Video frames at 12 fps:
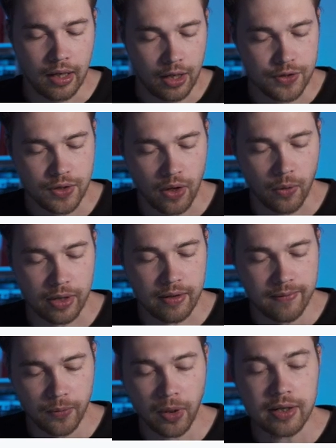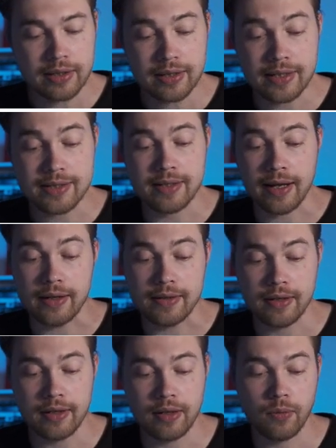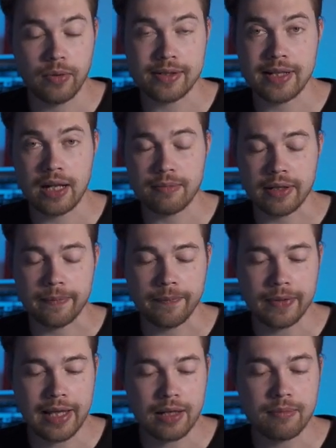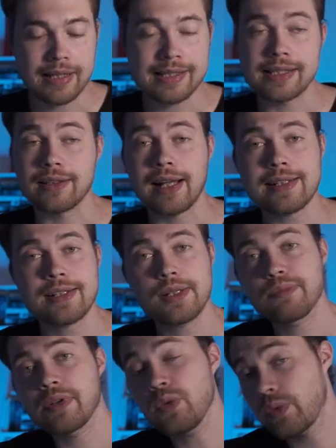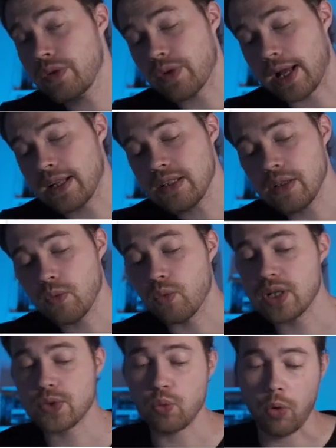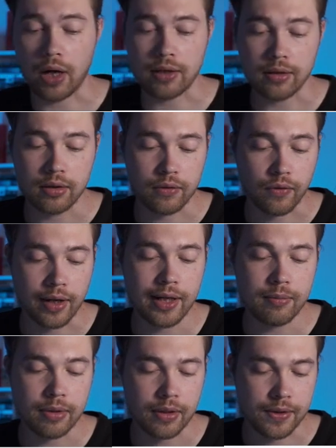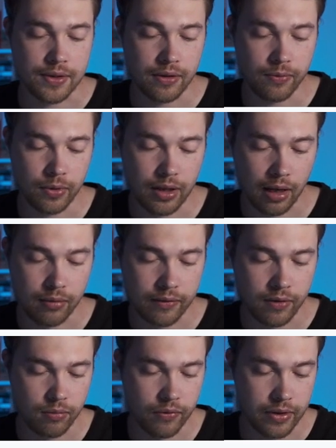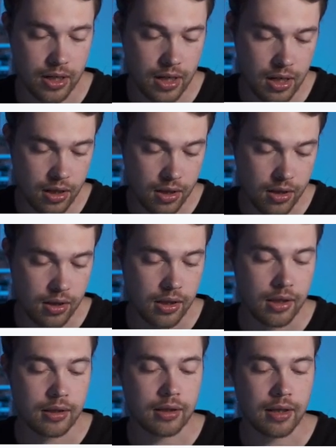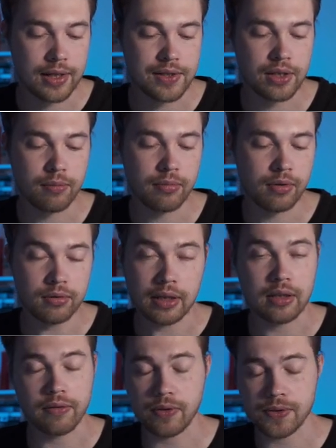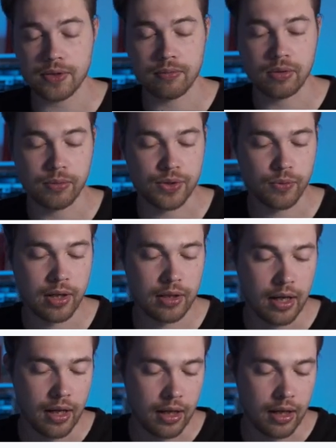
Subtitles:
So if we are in this state, what does that mean? That means the last symbol we read was 1, right? Because if we're coming from over here, the last symbol and the first symbol was 1.